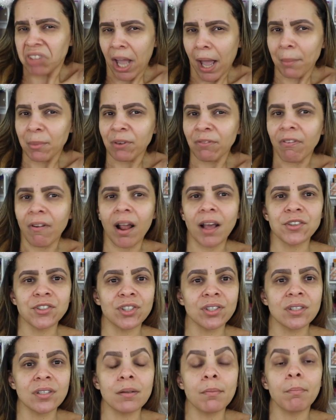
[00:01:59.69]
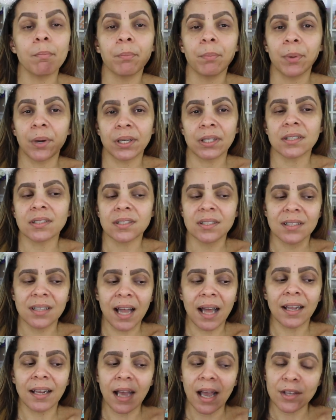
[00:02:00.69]
camouflages it, but it's
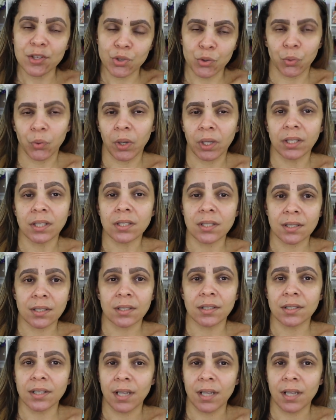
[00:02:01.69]
not as great as the